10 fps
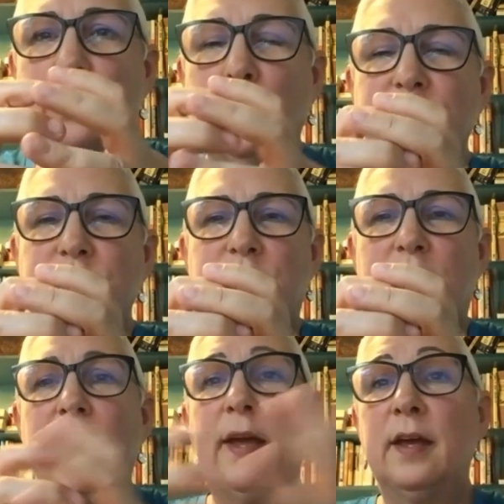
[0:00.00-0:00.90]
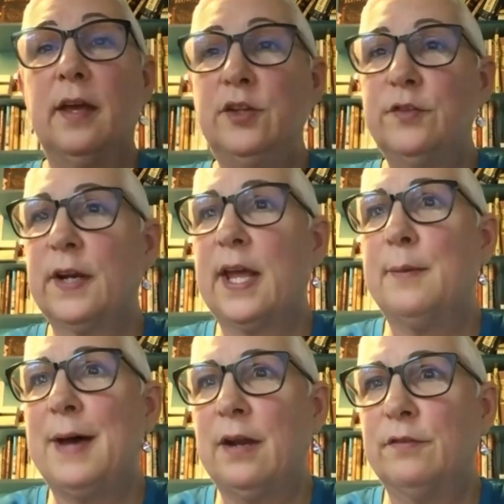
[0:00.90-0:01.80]
and it wasn't dry. And you
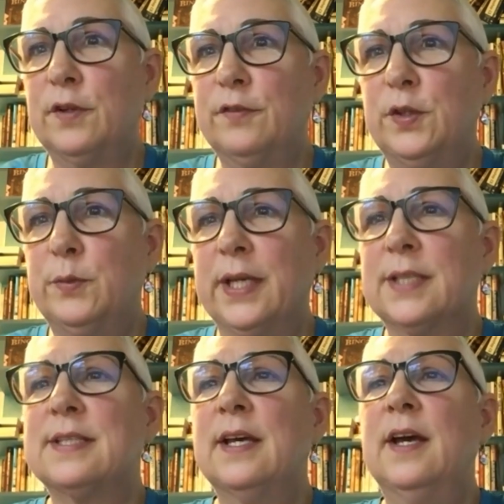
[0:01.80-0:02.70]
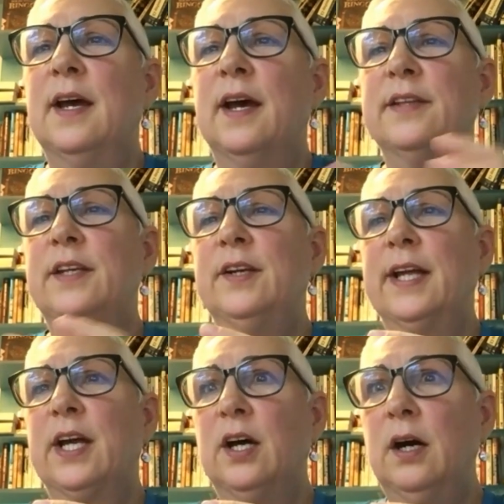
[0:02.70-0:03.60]
forget about it for a few weeks. And then
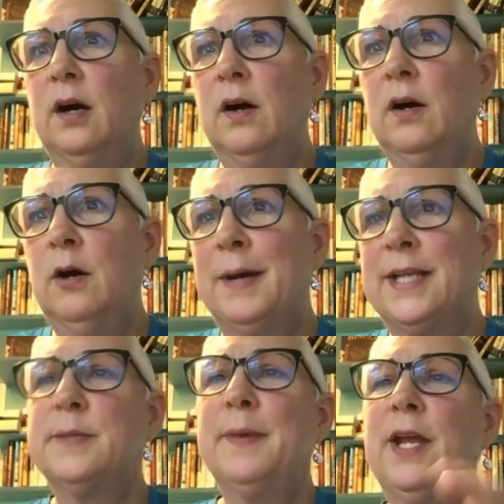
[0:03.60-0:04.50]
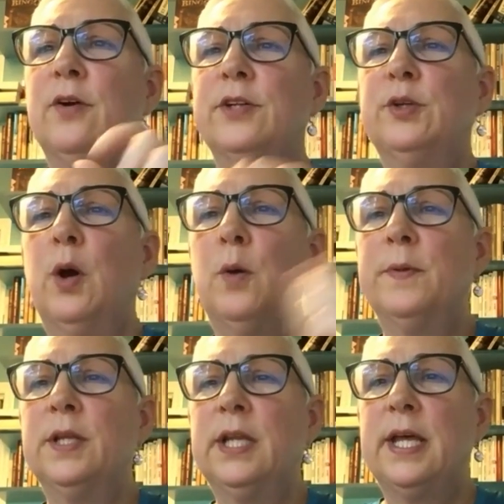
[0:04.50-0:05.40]
you're like, oh, my tomato. And you
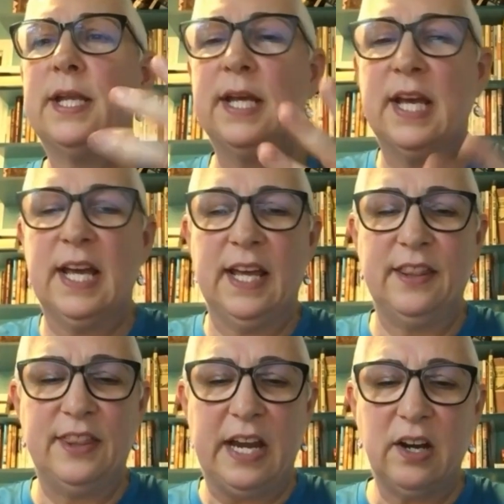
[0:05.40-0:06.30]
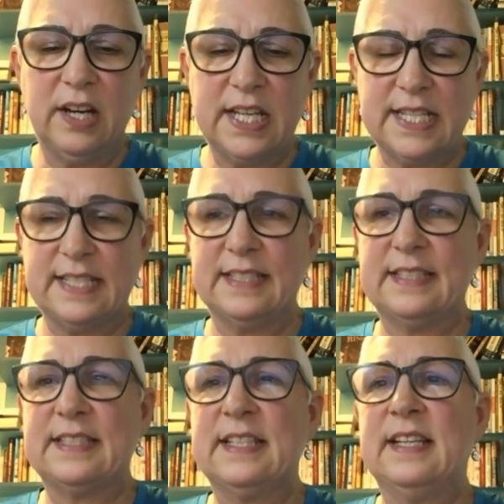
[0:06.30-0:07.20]
open the lid and there it
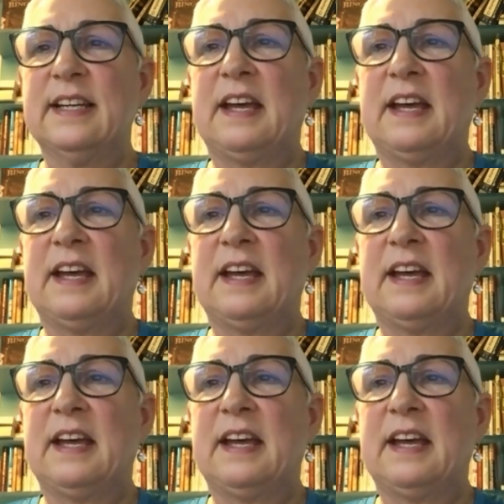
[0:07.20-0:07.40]
is.